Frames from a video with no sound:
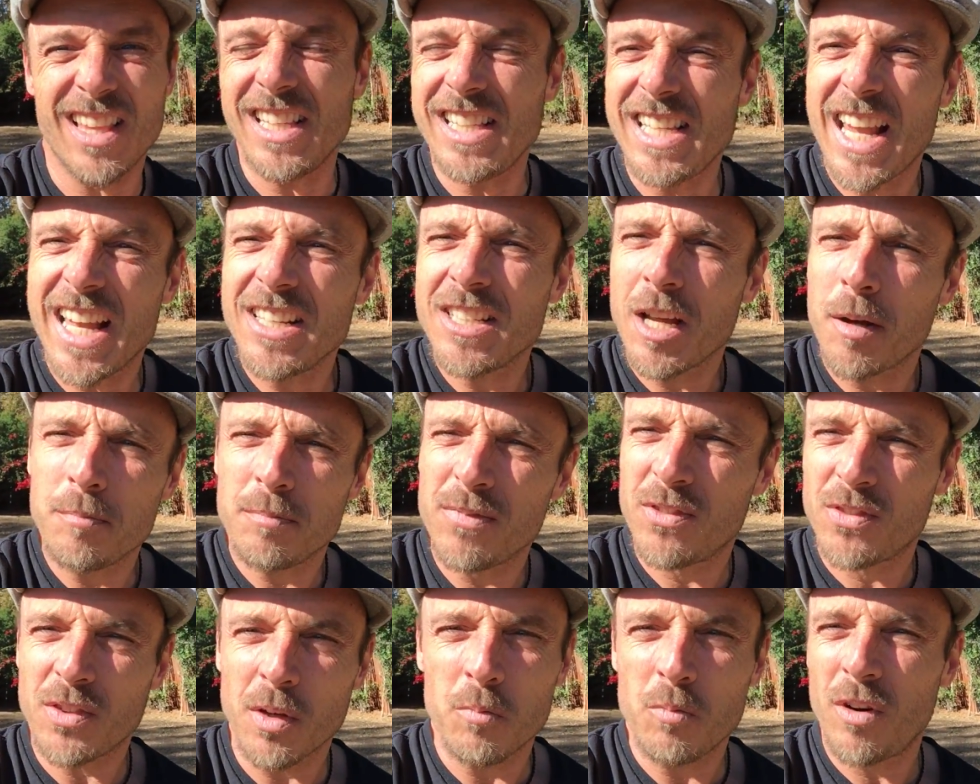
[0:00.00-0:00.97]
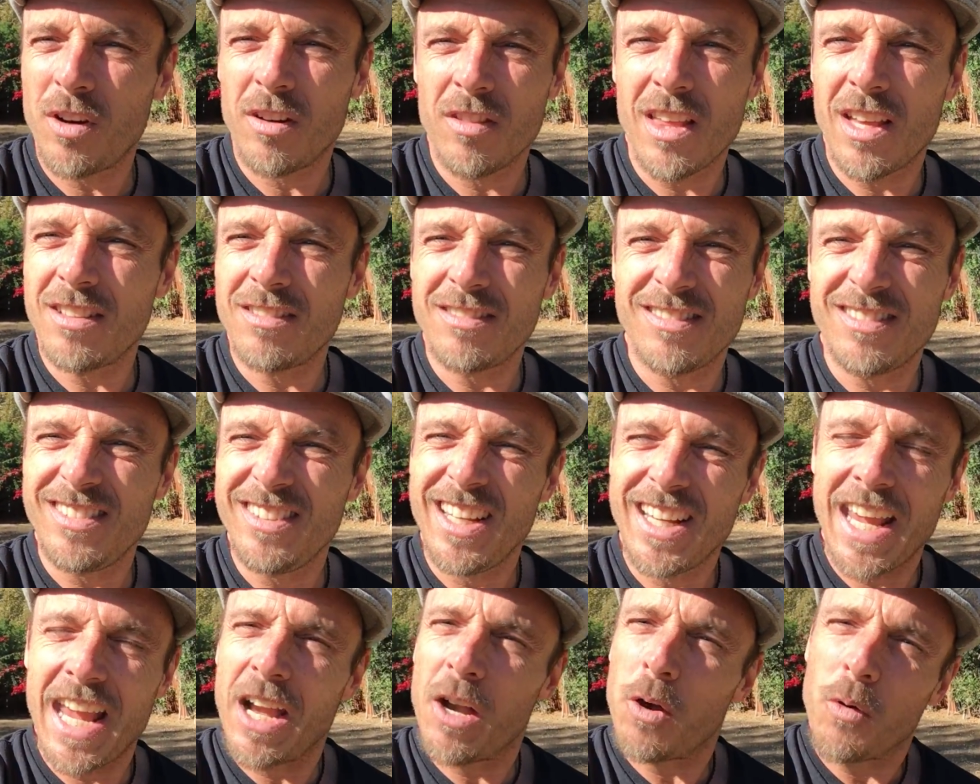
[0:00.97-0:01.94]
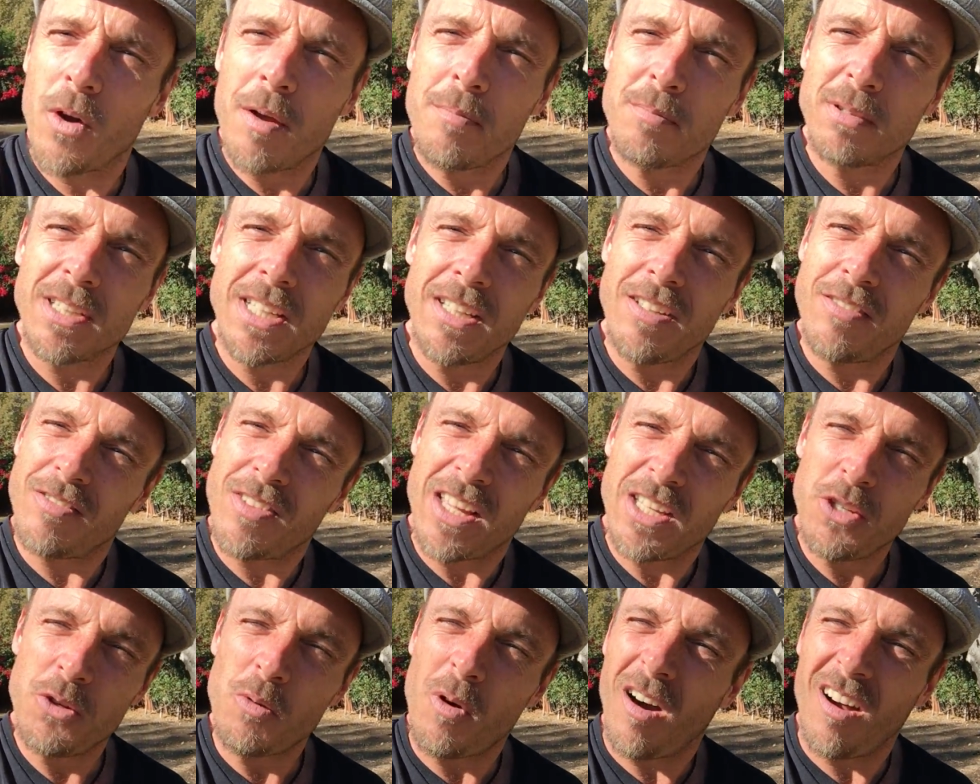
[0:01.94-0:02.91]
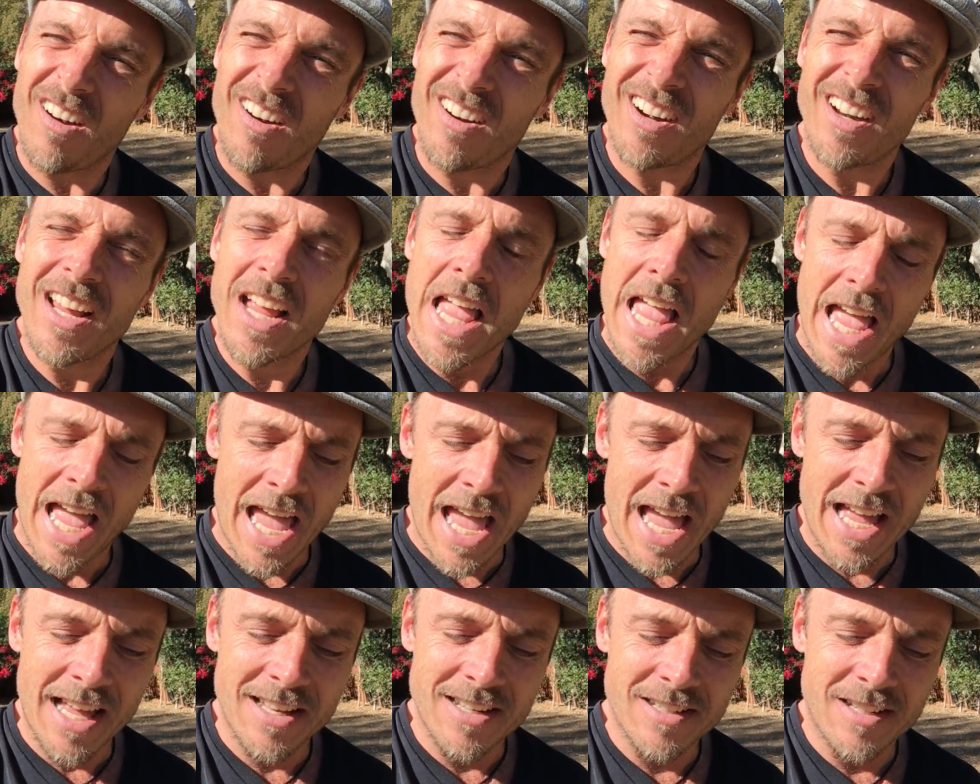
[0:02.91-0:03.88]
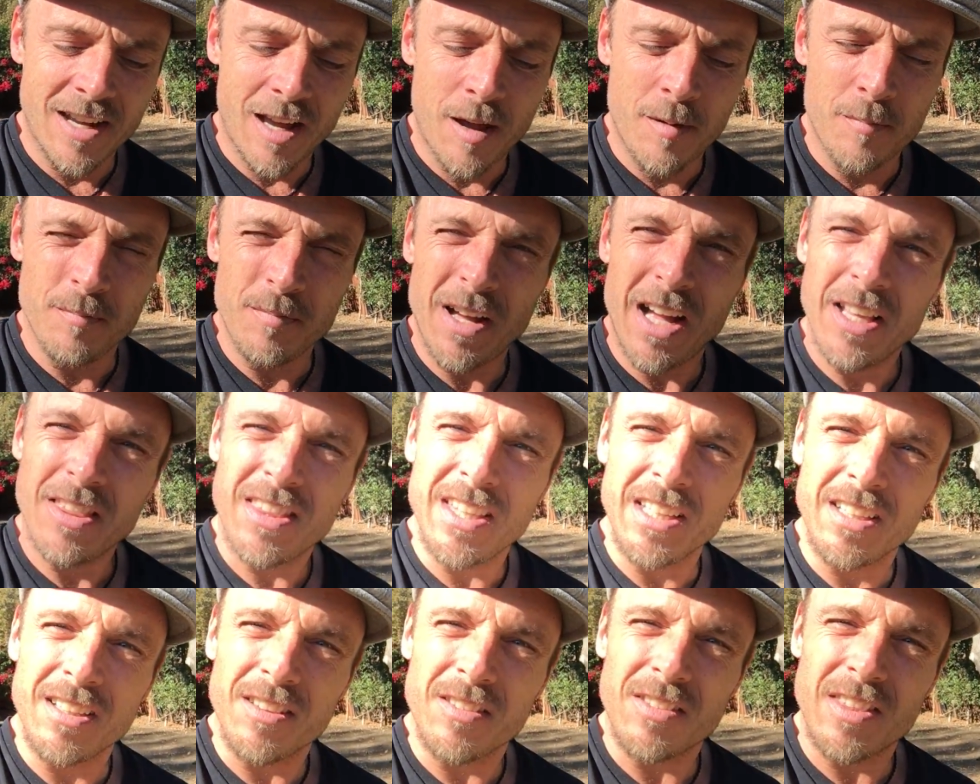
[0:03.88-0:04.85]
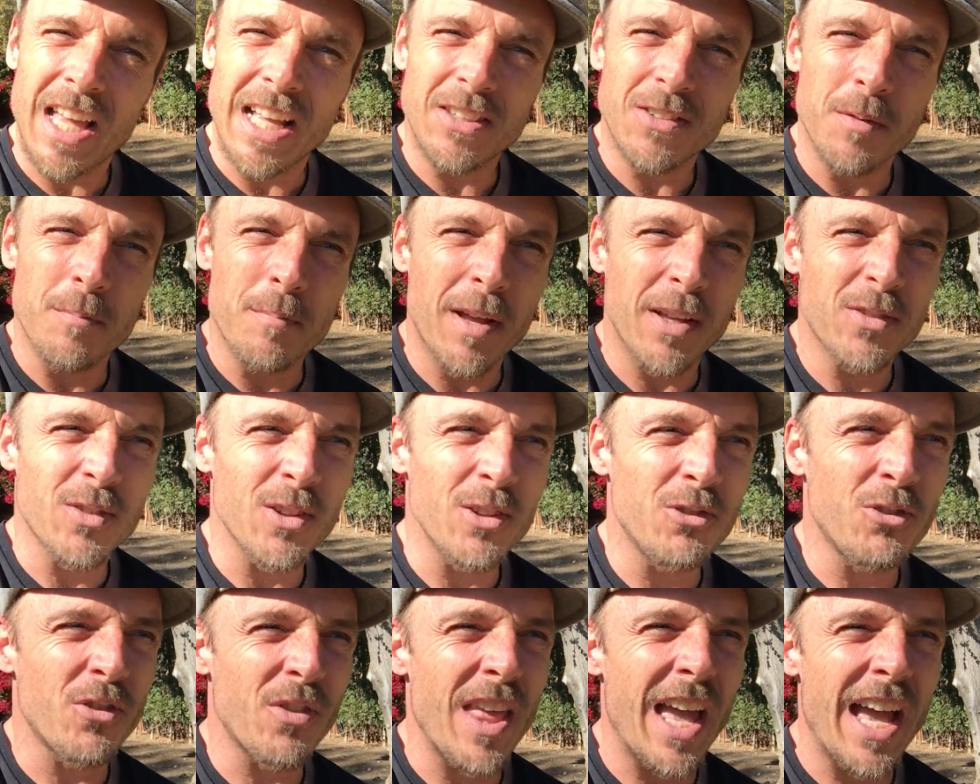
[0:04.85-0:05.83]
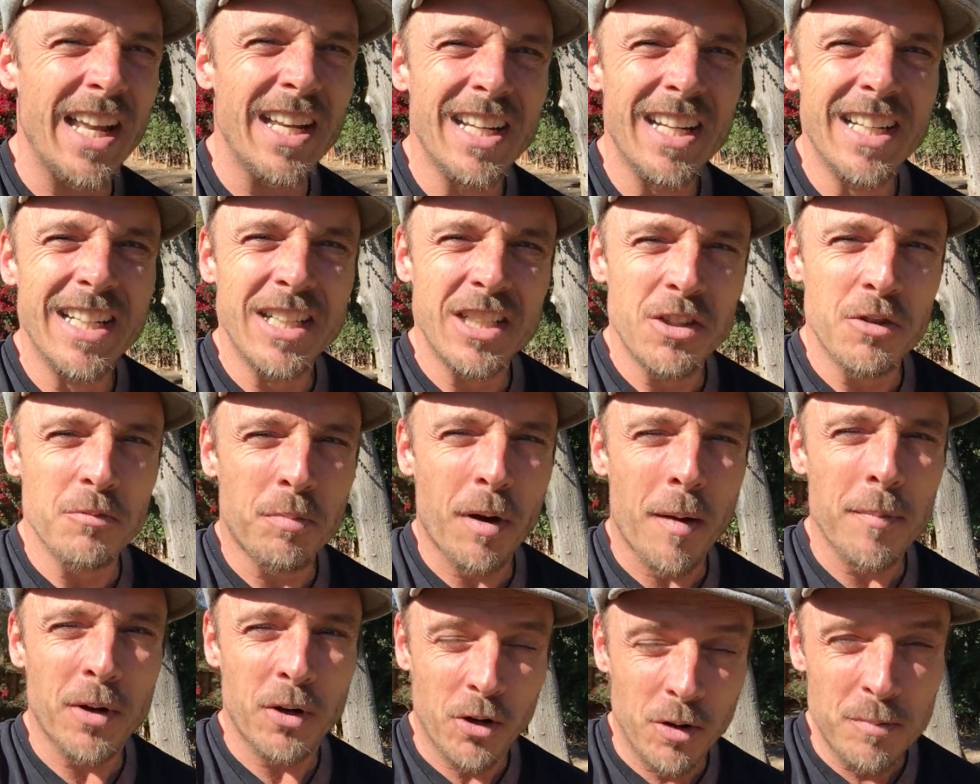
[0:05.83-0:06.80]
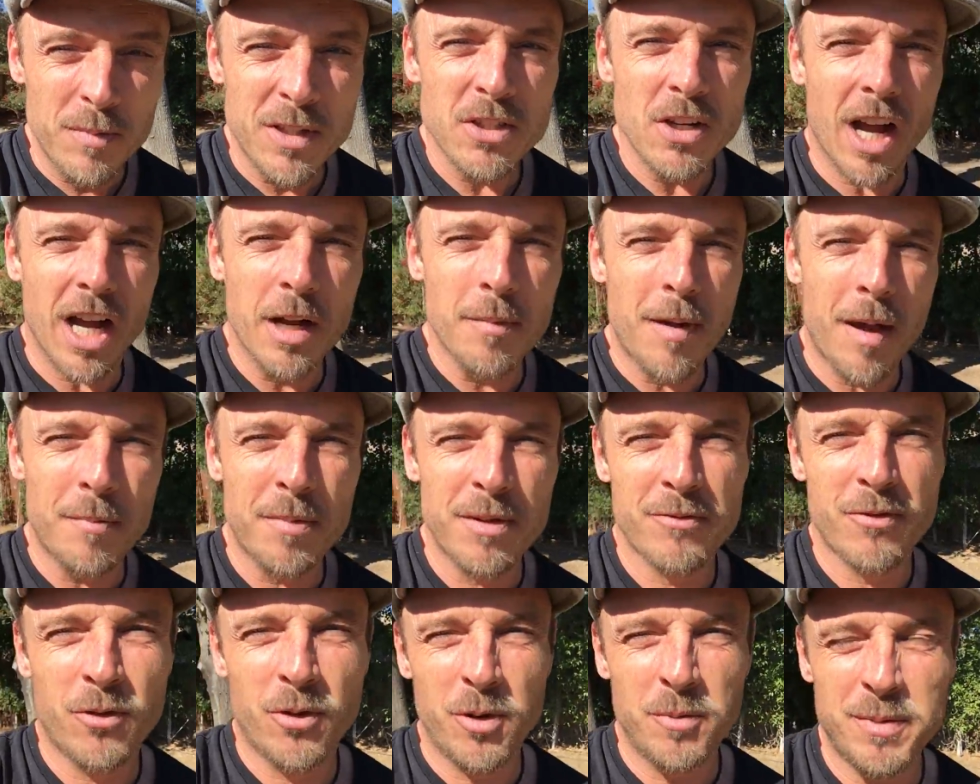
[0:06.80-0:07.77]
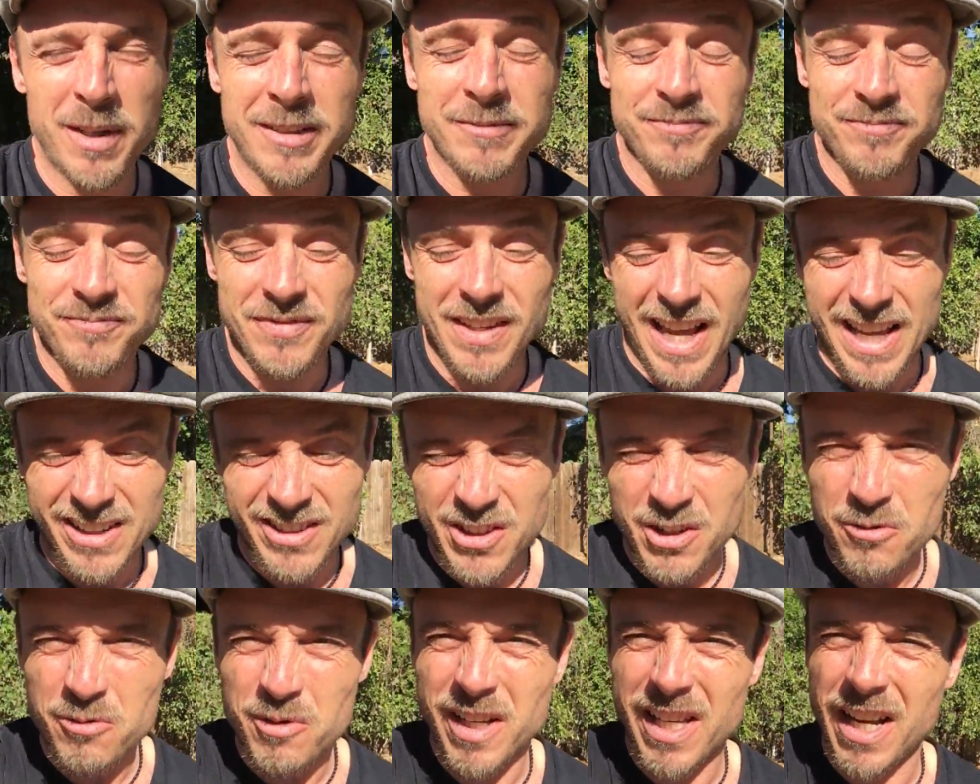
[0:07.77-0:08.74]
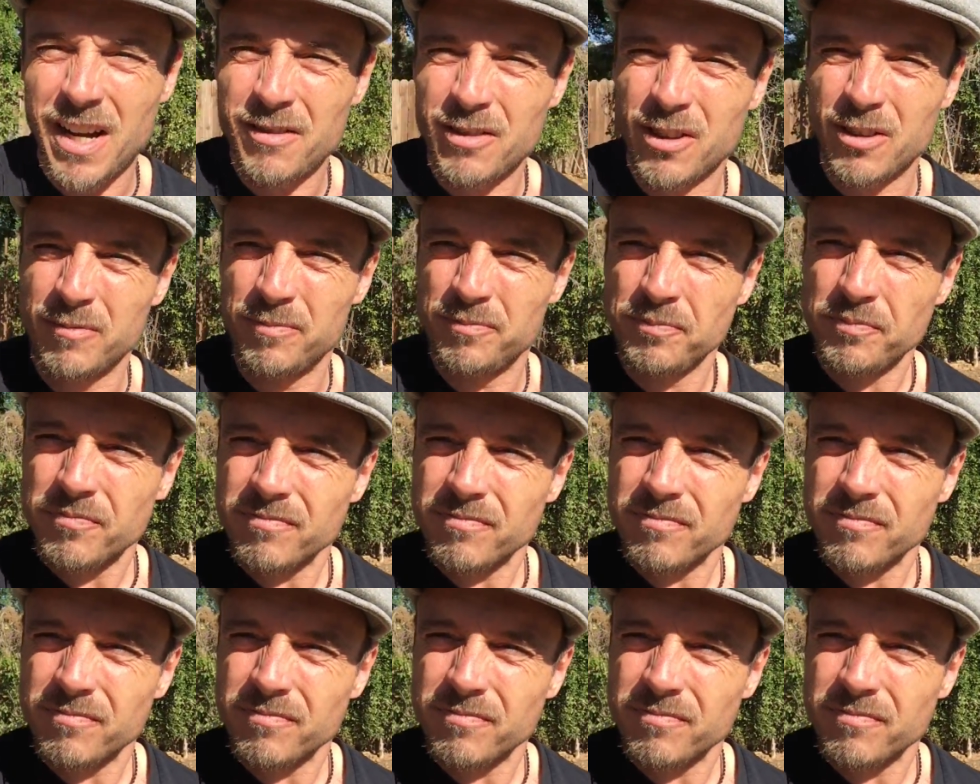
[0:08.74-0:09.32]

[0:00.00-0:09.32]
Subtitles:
you end up somewhere that you can't quite believe that you are. And I think that's a message that you've probably heard me talk about before, but I don't know if we can ever